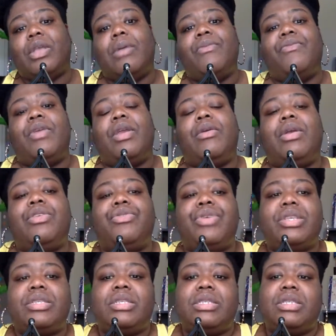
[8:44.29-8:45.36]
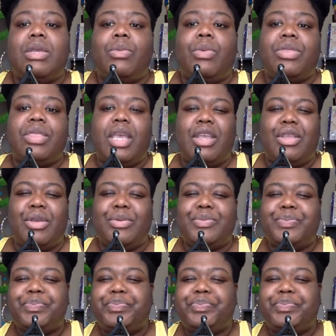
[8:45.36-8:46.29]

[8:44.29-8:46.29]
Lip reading: I'm very interested in see what they do.